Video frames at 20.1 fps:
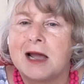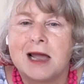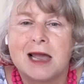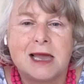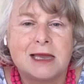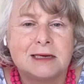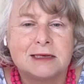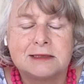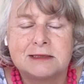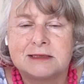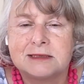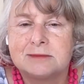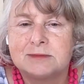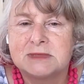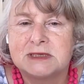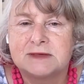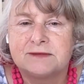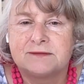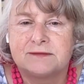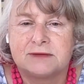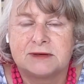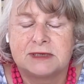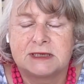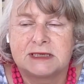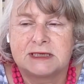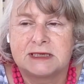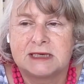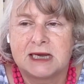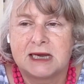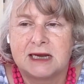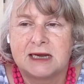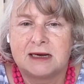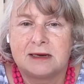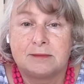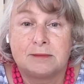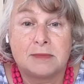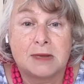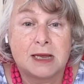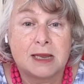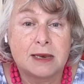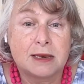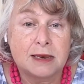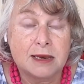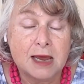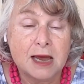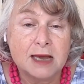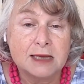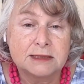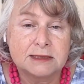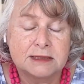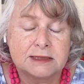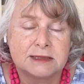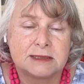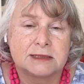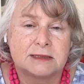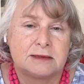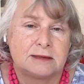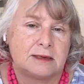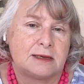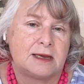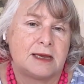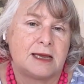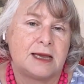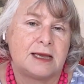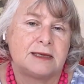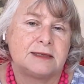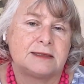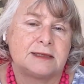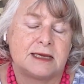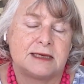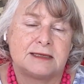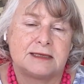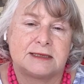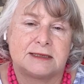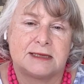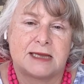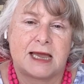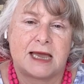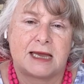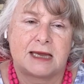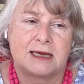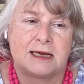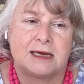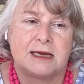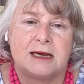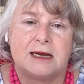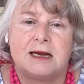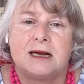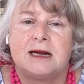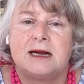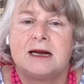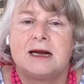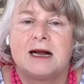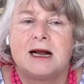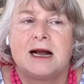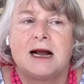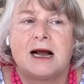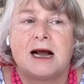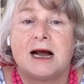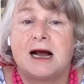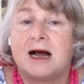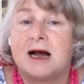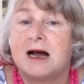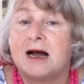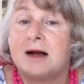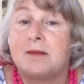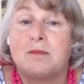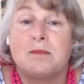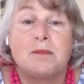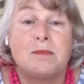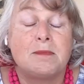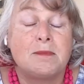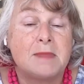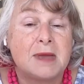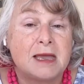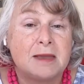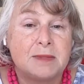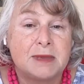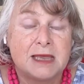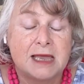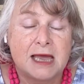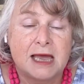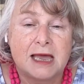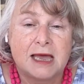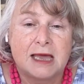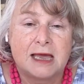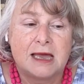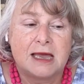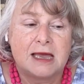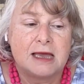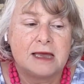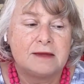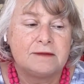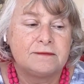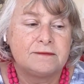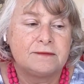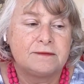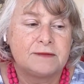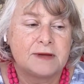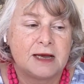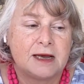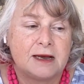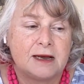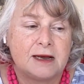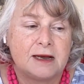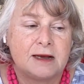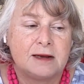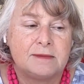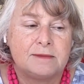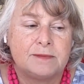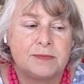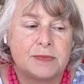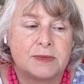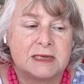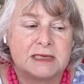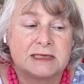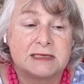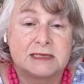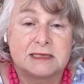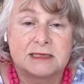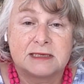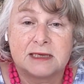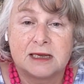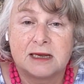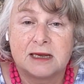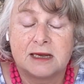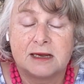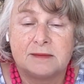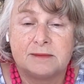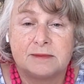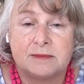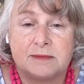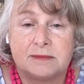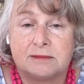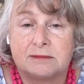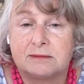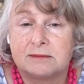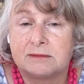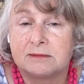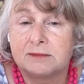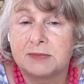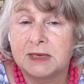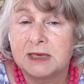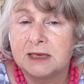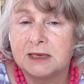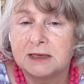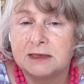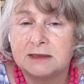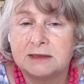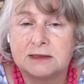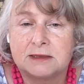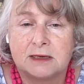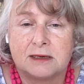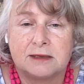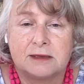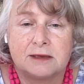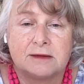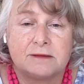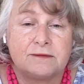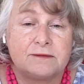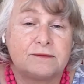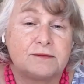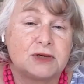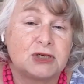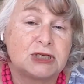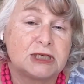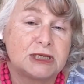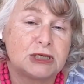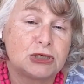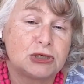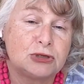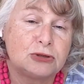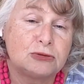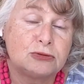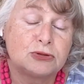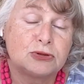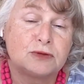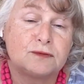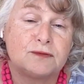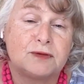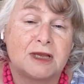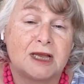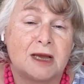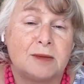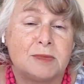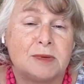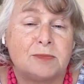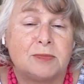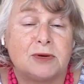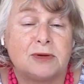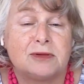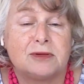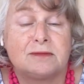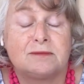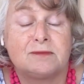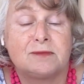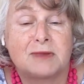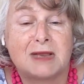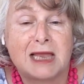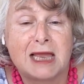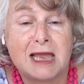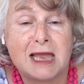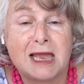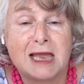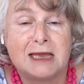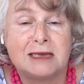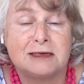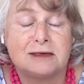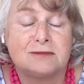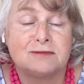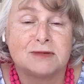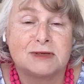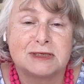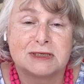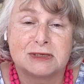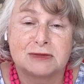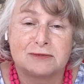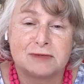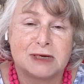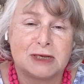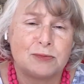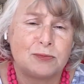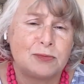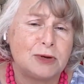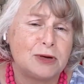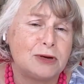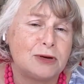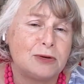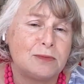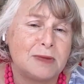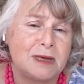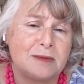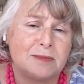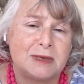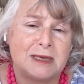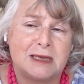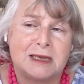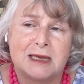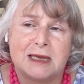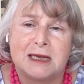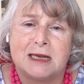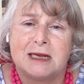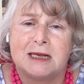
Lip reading: add in some different nuts as a snack. Maybe have some beans, either freshly cooked, or if you can't be bothered, canned and rinsed really well. Maybe